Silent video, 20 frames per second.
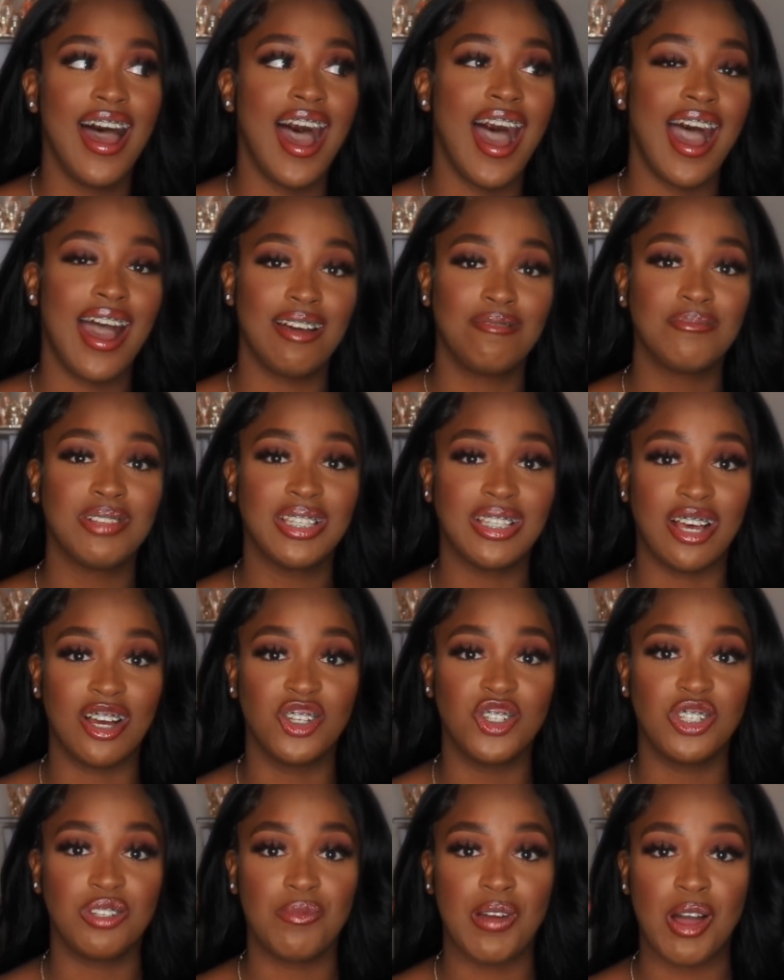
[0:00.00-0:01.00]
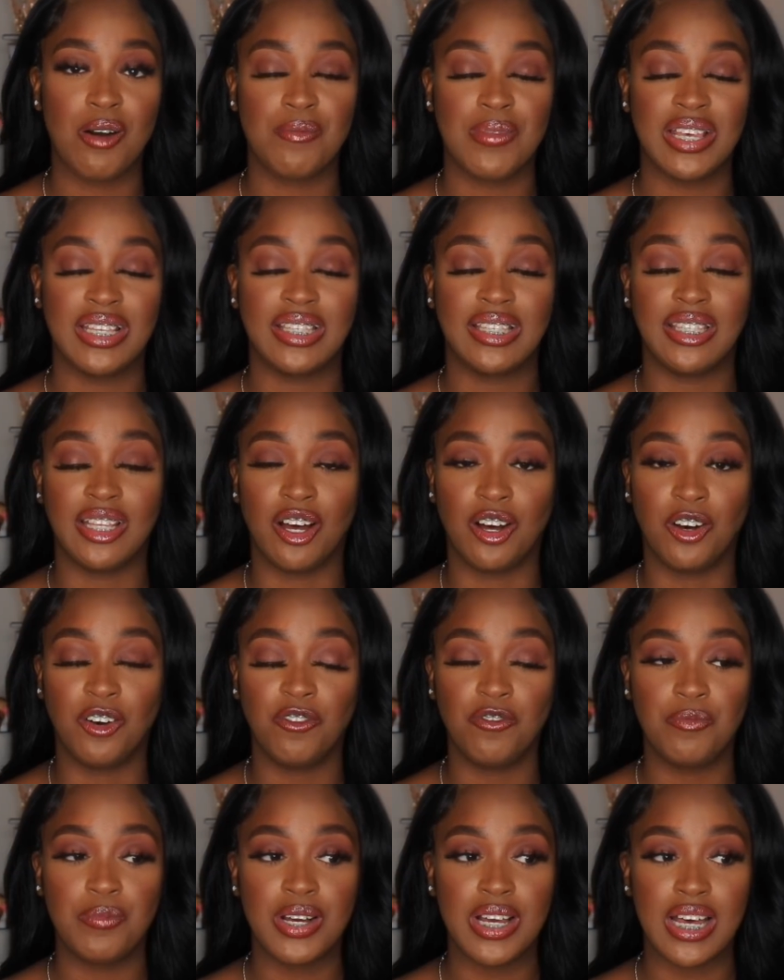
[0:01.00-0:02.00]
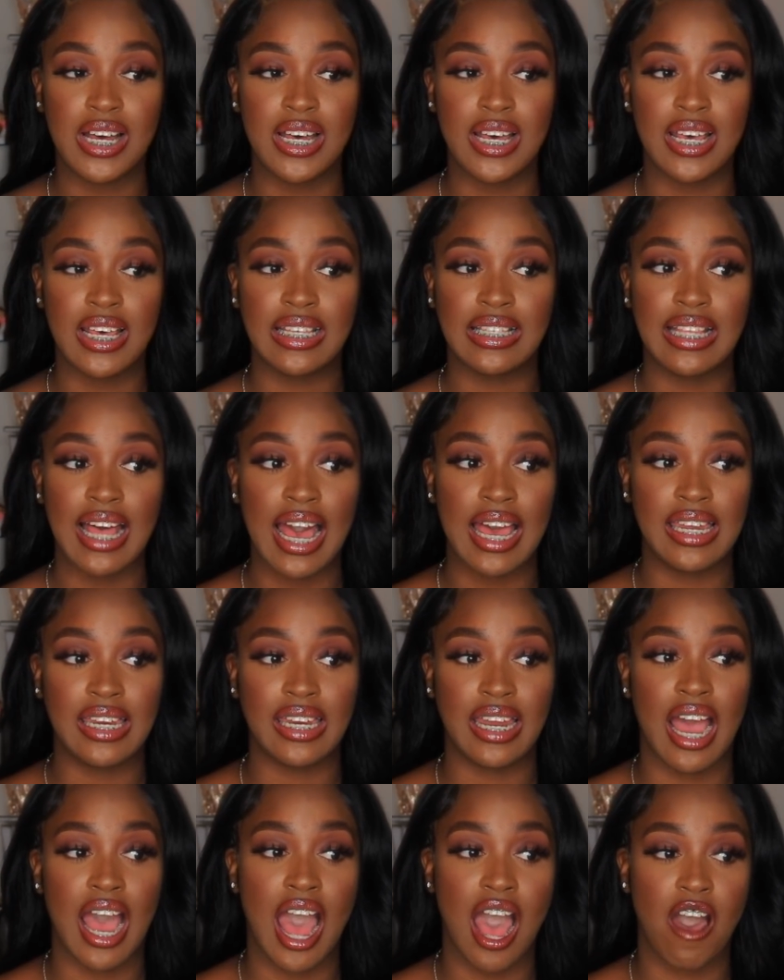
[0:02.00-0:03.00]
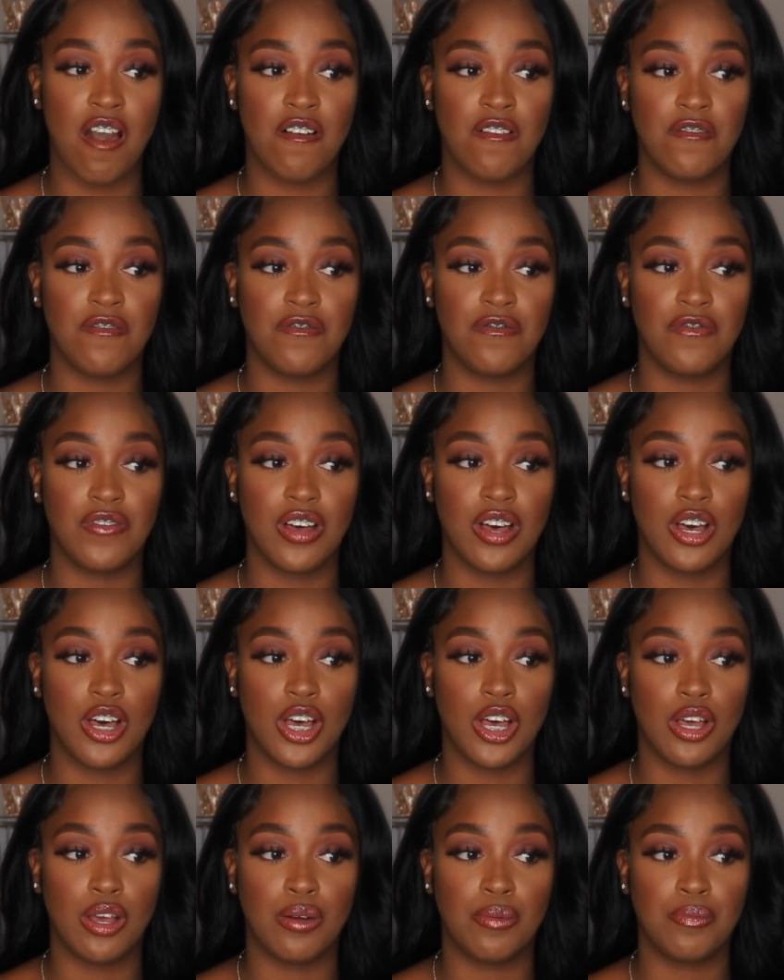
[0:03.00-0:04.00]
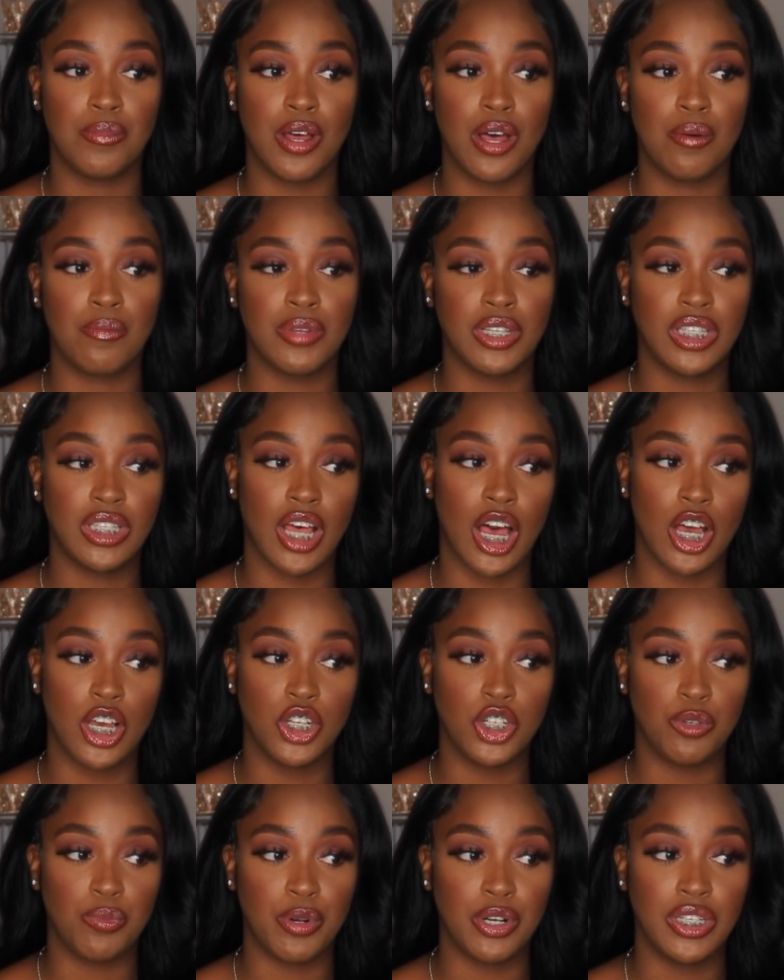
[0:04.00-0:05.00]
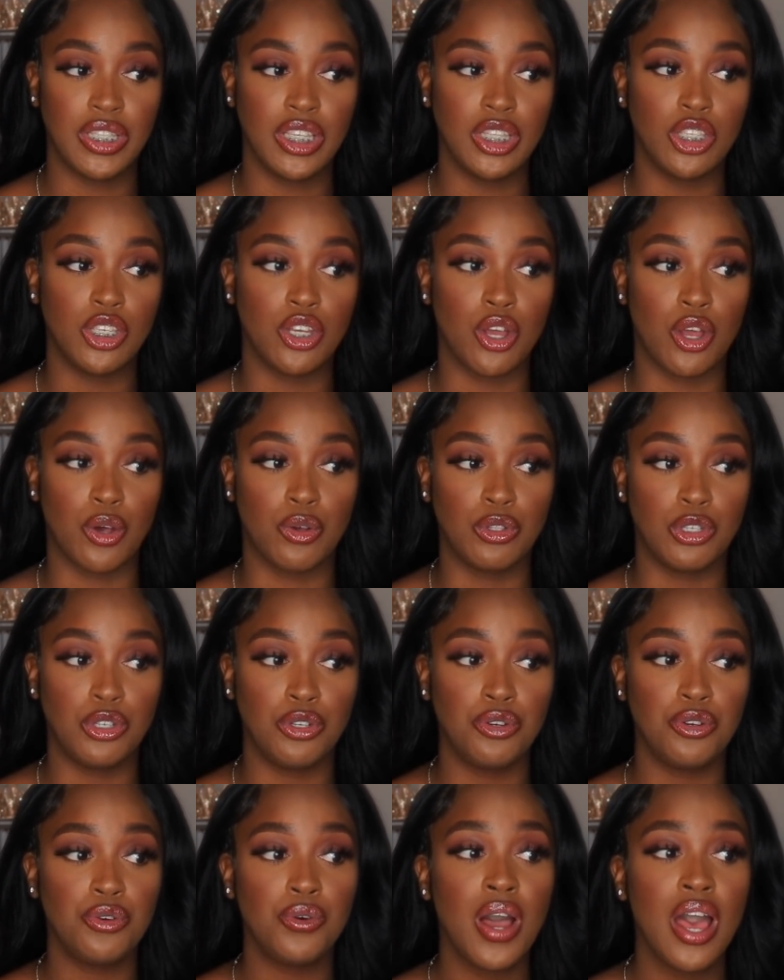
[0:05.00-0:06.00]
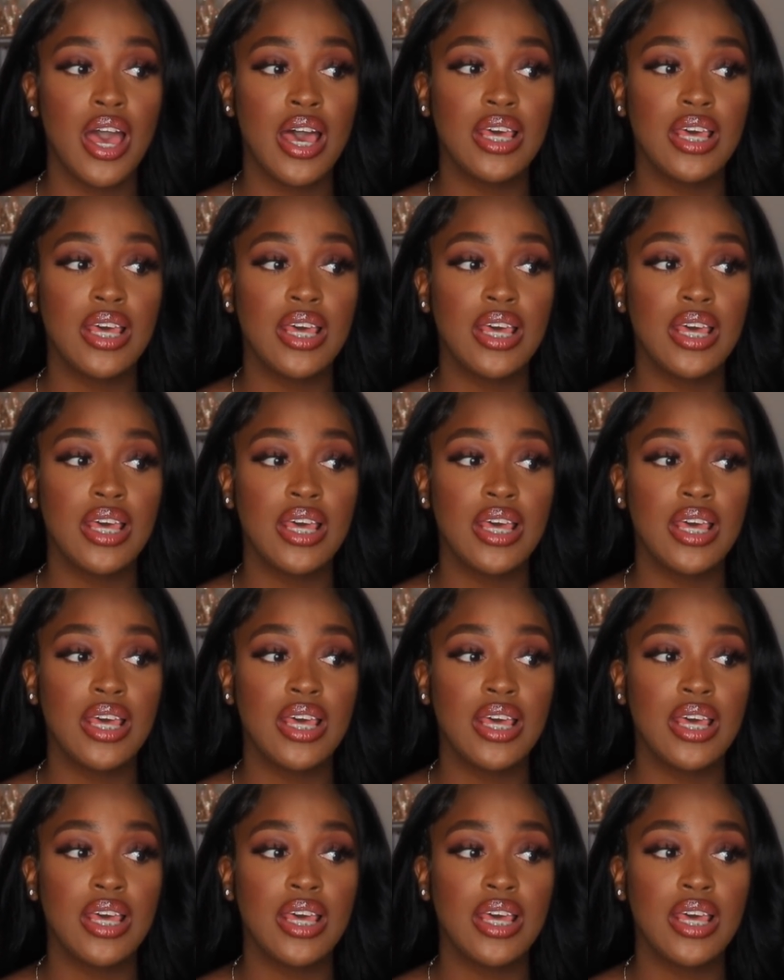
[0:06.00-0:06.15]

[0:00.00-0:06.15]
I massaged them out myself because I did not have a massage person to go to.